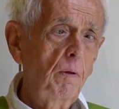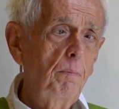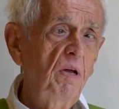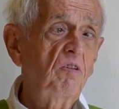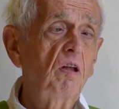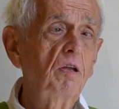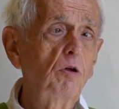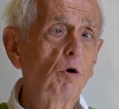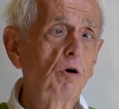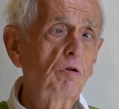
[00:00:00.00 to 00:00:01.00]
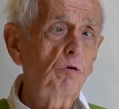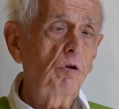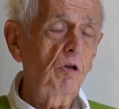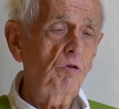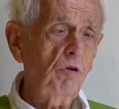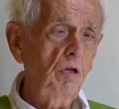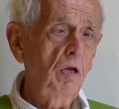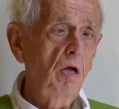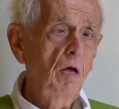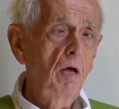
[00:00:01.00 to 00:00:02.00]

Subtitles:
based on the oral tradition,